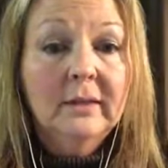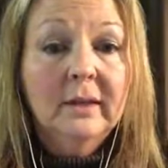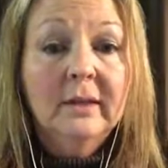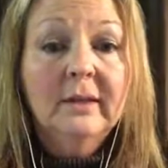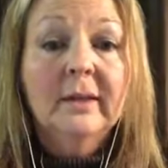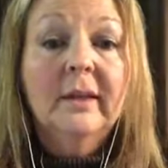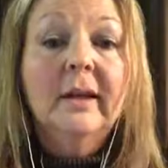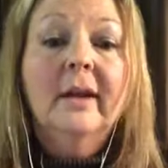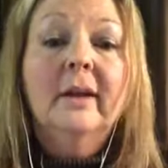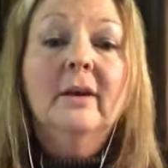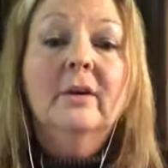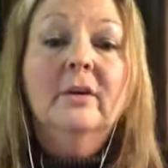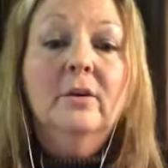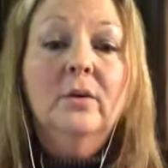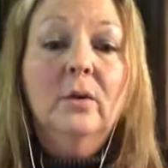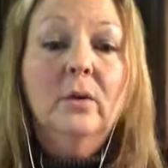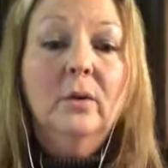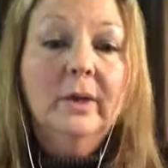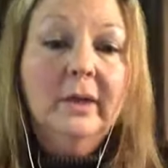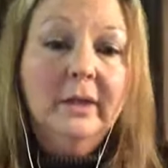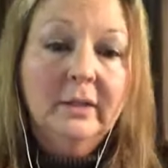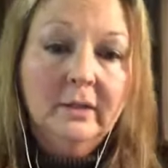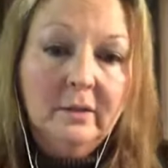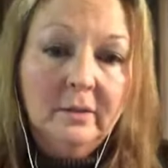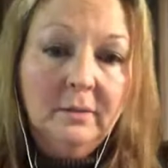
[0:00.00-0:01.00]
they are going
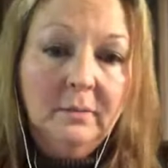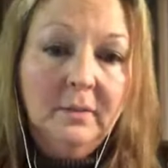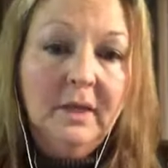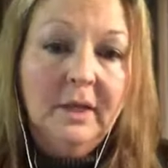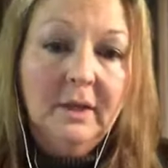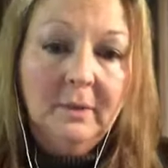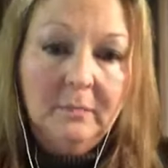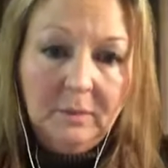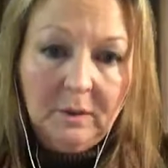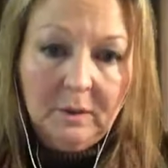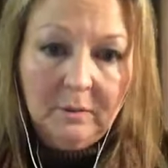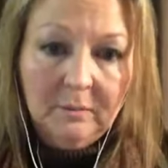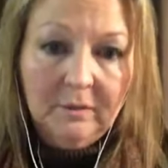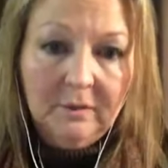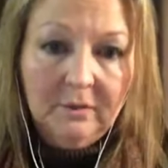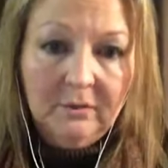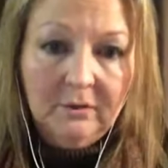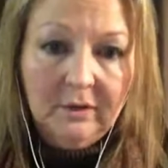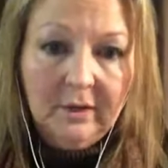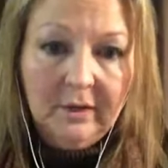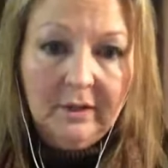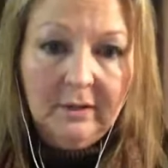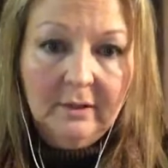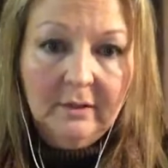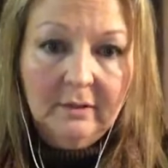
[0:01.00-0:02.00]
to be a
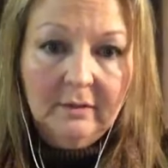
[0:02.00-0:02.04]
perpetrator.